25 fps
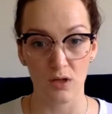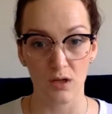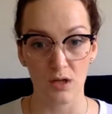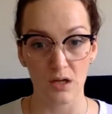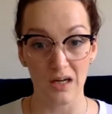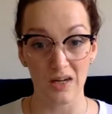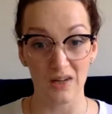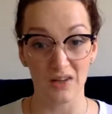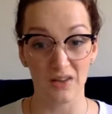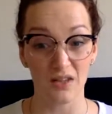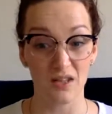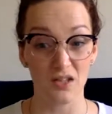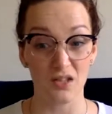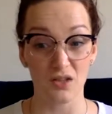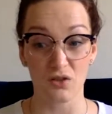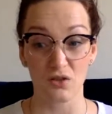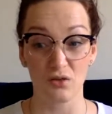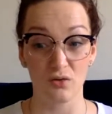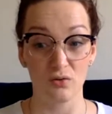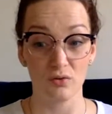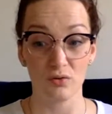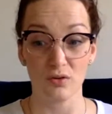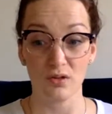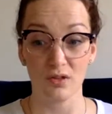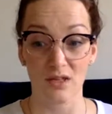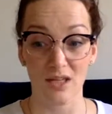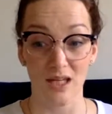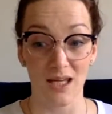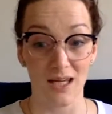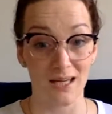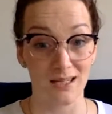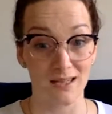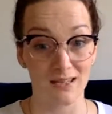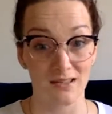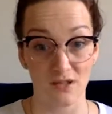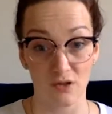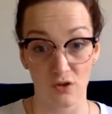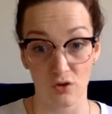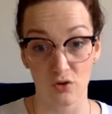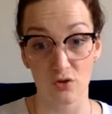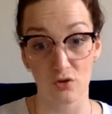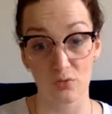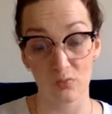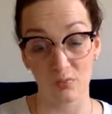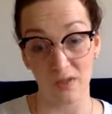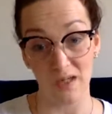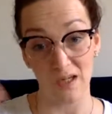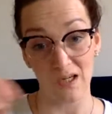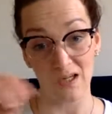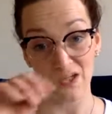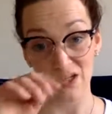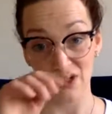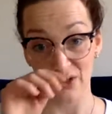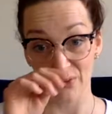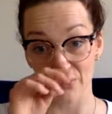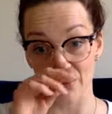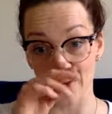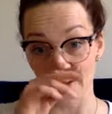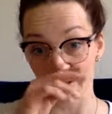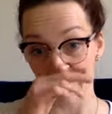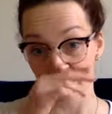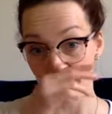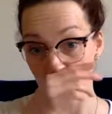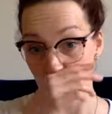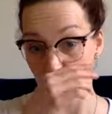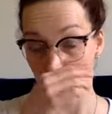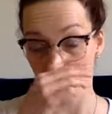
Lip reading: I think in your case it could be actually worth